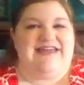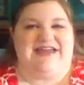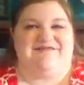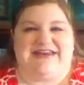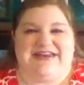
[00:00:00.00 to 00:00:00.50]

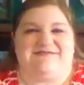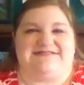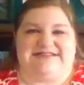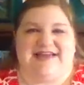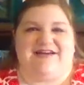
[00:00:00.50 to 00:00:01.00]
Again, my name is
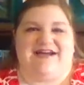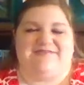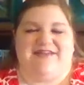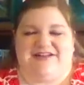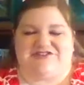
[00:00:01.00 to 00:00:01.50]
Sarah. I'm
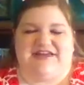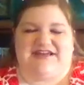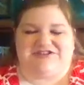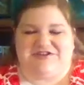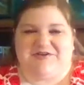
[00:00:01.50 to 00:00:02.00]
the
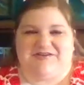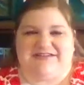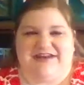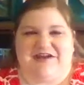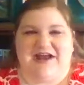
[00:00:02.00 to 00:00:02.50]
education
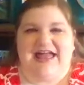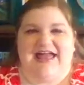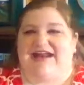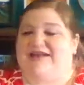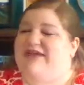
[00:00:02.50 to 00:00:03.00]
coordinator,
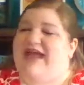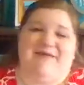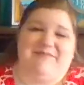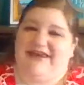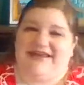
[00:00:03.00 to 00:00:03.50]
and I'd be
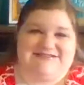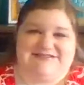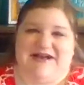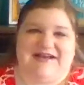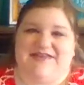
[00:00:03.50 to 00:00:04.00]
happy to
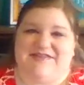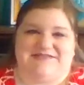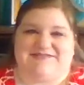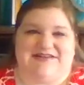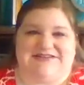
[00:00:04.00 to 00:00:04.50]
answer any of
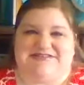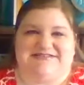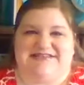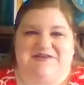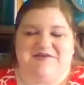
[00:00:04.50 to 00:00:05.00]
those
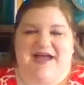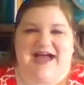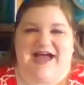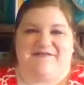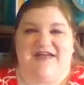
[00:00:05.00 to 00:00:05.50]
questions that you
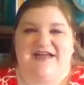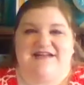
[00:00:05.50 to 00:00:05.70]
have.